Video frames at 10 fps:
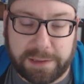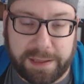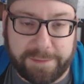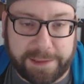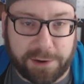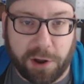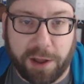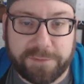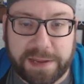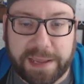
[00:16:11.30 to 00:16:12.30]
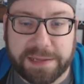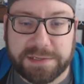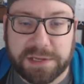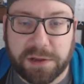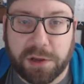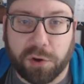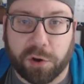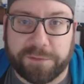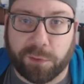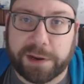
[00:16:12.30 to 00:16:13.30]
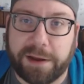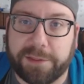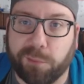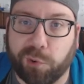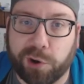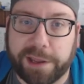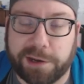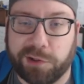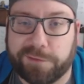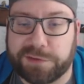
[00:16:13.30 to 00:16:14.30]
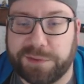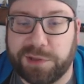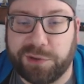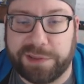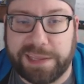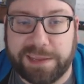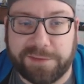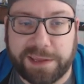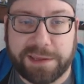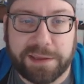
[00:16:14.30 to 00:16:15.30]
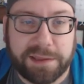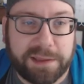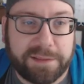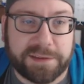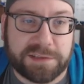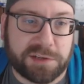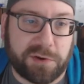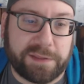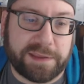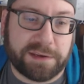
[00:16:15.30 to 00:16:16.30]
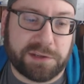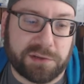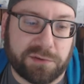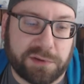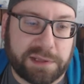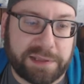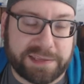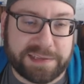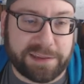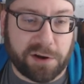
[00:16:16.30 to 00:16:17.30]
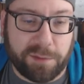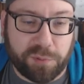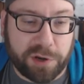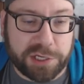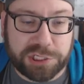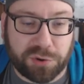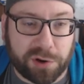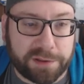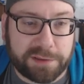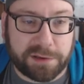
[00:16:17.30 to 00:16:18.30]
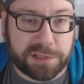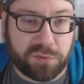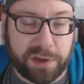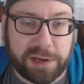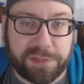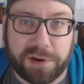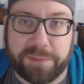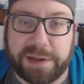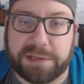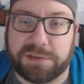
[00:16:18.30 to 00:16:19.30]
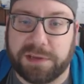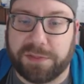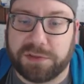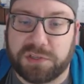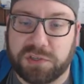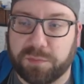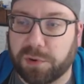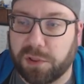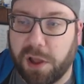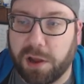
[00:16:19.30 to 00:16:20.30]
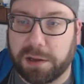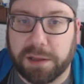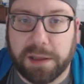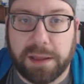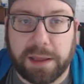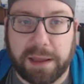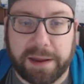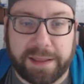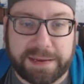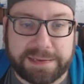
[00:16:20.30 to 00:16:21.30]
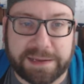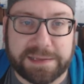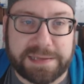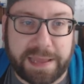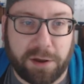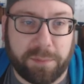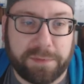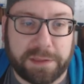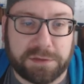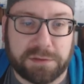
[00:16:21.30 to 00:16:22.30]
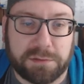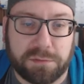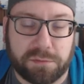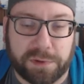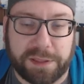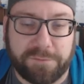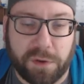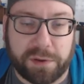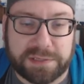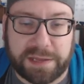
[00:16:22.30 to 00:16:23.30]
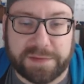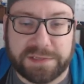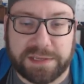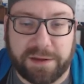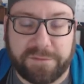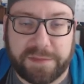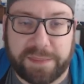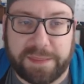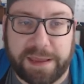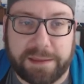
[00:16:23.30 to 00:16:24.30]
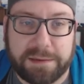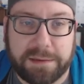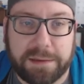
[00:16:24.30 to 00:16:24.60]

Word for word: on like your off days, or if you work out in the morning and you're looking for something to do in the evening, this is a great thing to do. And like I said, they're all pretty short. They're 20 to 30 minutes, so nothing super long, and it does help. They do really focus on the stuff that